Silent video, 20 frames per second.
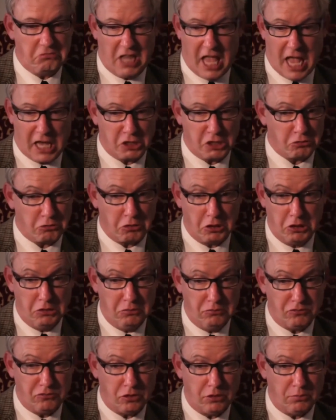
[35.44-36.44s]

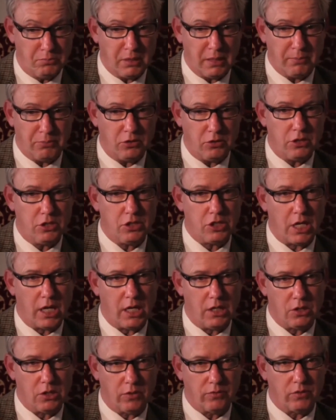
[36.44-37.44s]
natural for people to
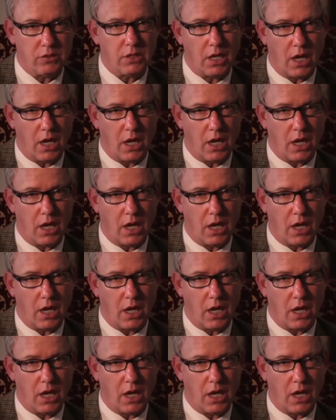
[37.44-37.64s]
change over